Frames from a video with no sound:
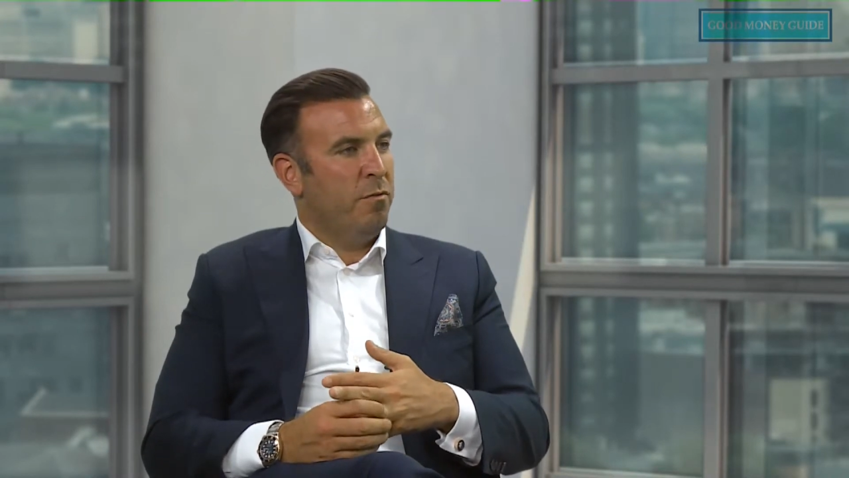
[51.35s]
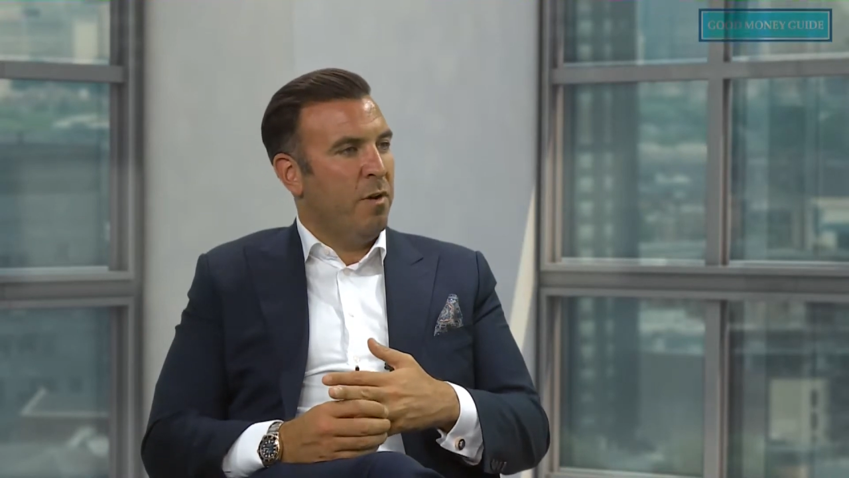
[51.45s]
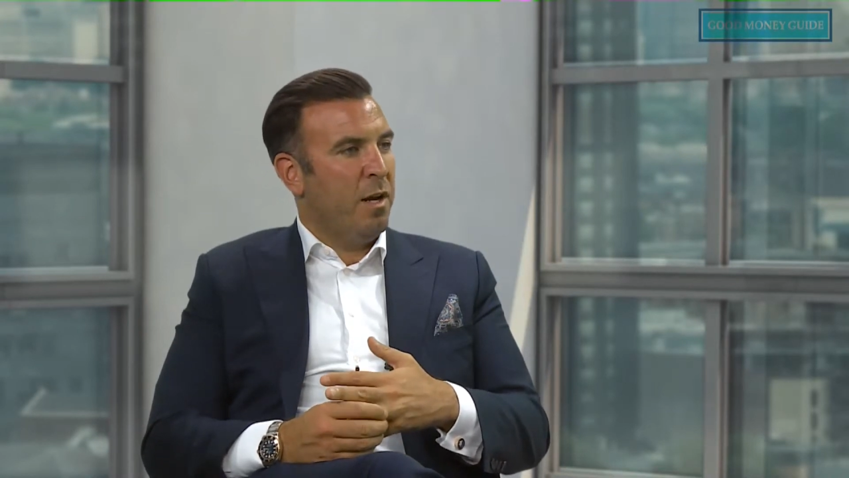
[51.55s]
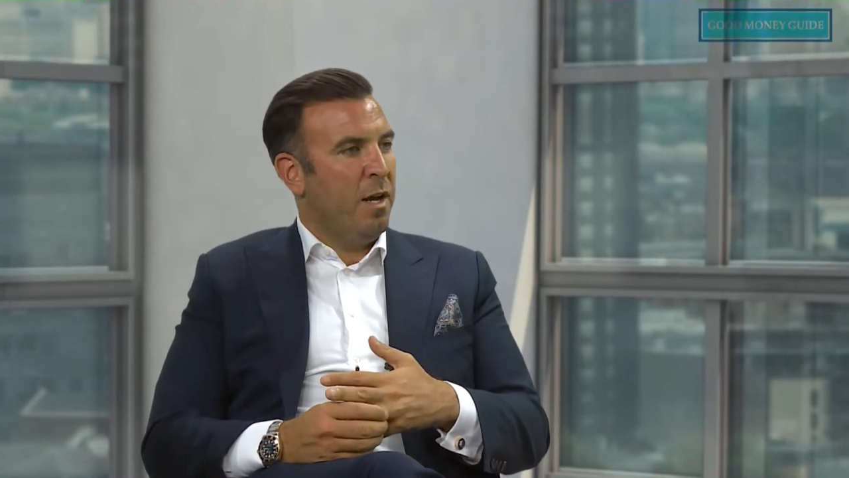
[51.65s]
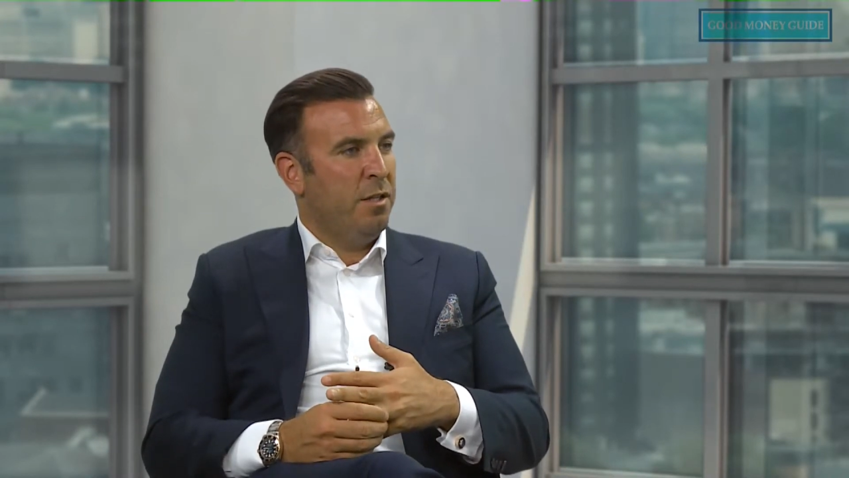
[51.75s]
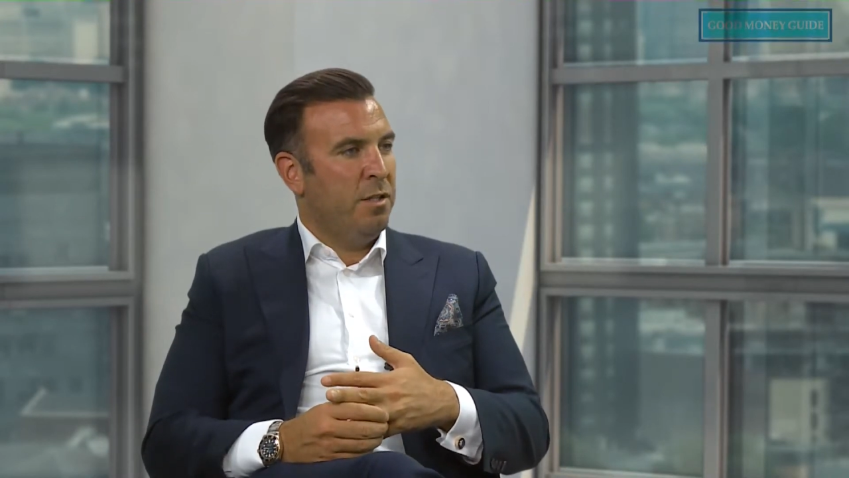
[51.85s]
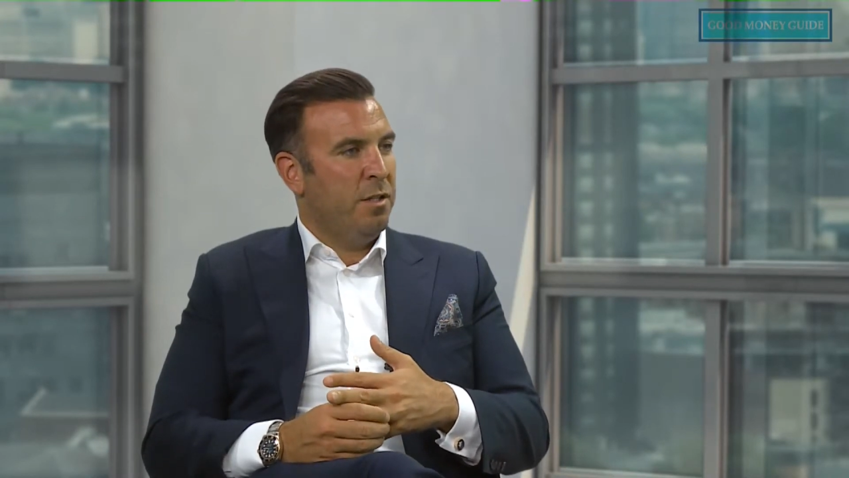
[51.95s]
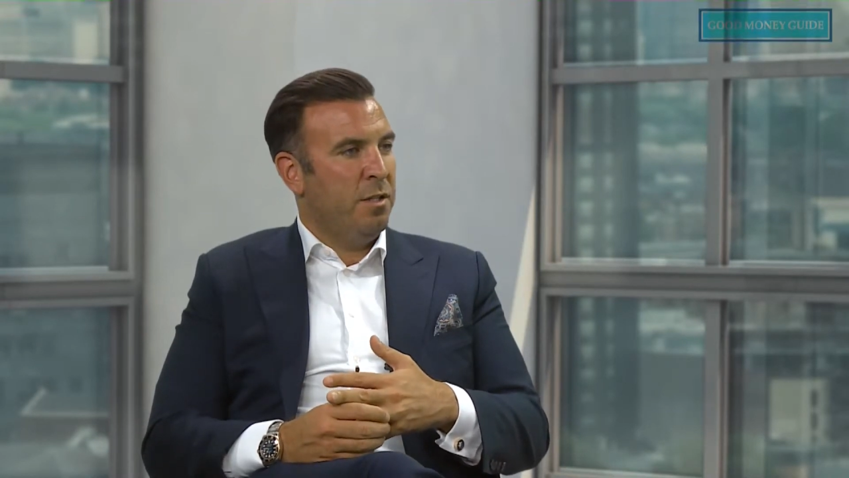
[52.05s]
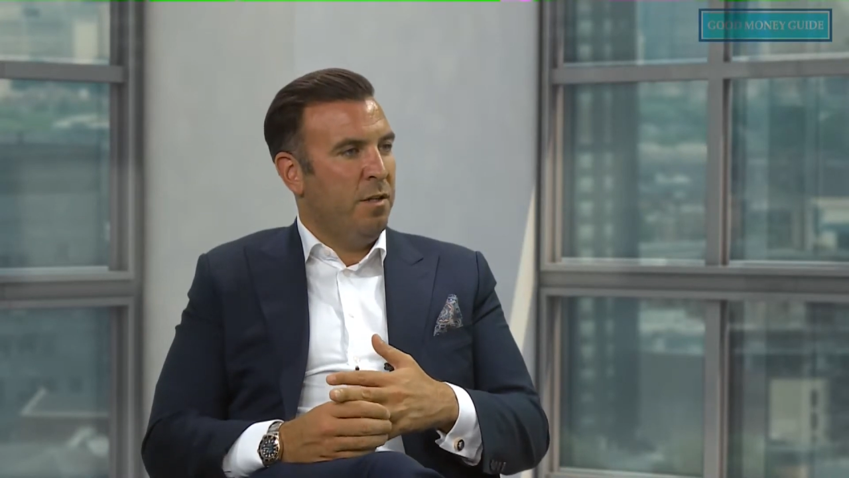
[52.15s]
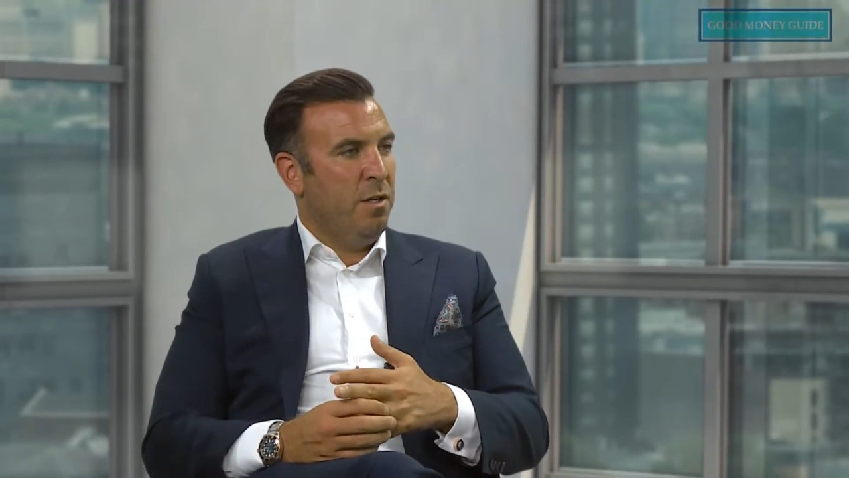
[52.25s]

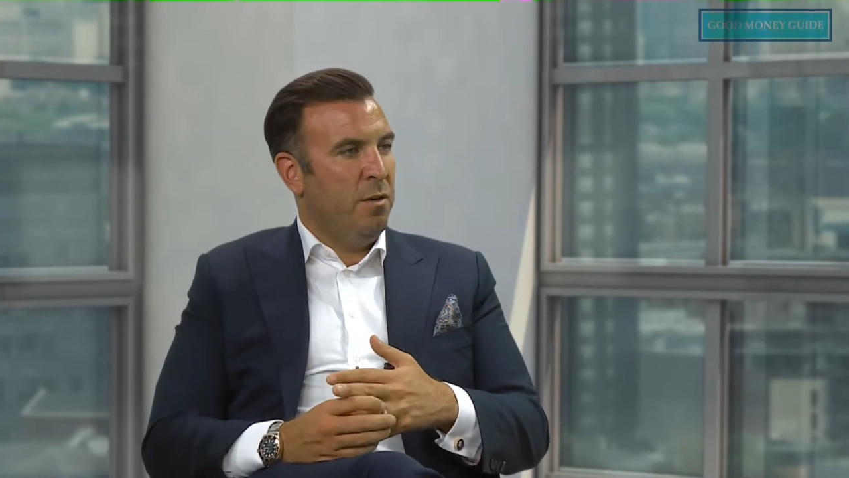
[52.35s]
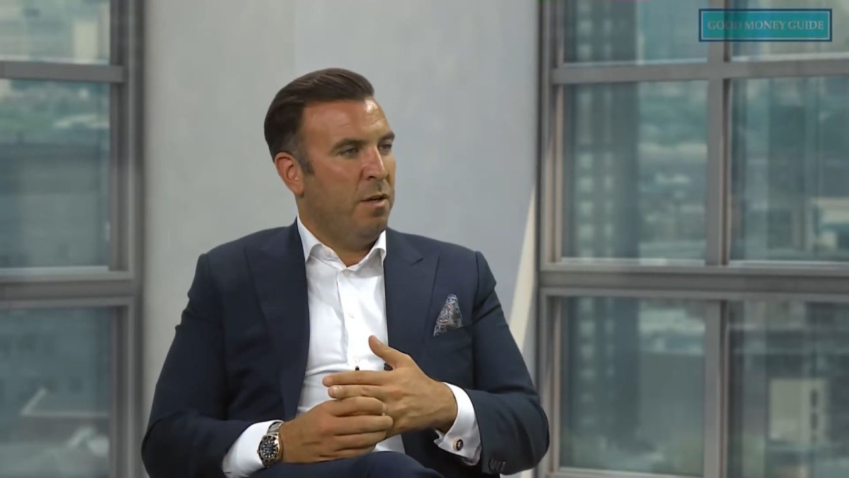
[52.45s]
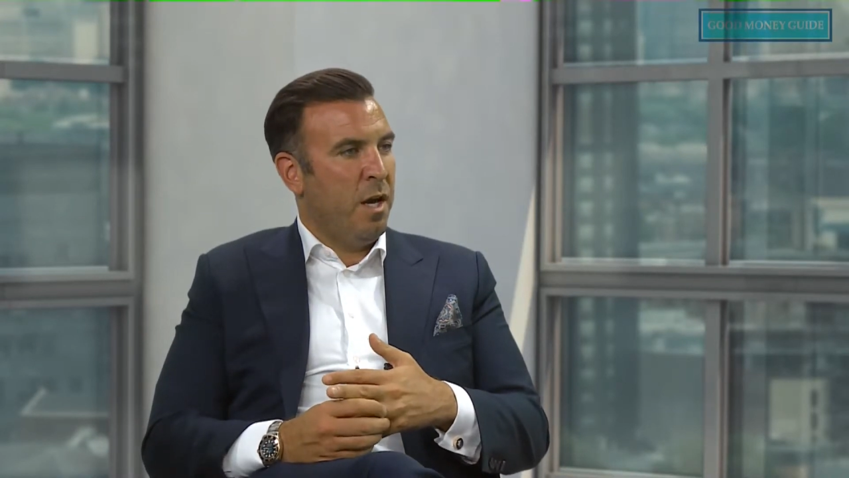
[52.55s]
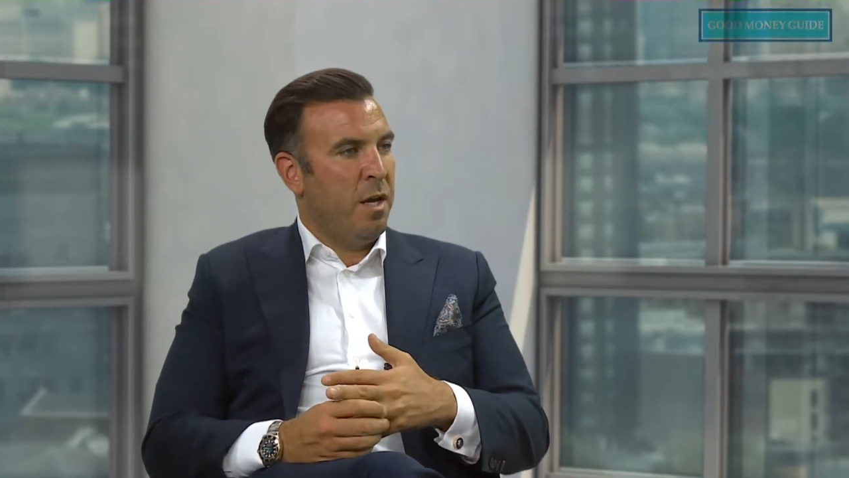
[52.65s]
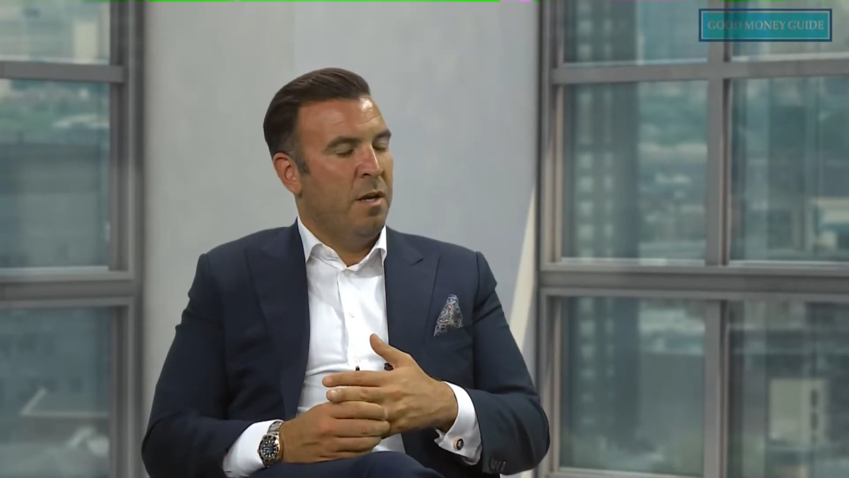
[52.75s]
regulations in the UK,